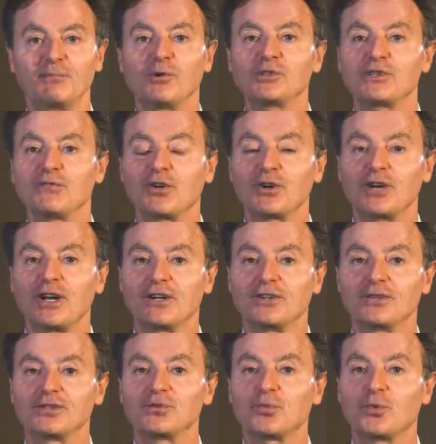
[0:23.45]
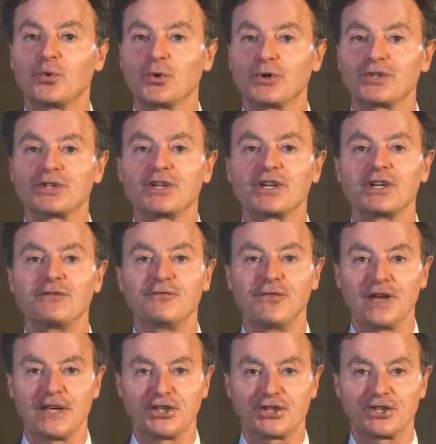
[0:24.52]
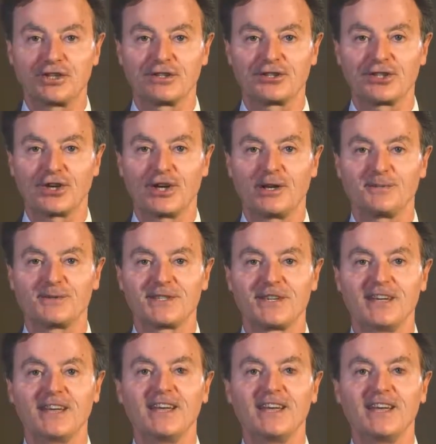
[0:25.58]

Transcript: most of our doctors worked conventional jobs.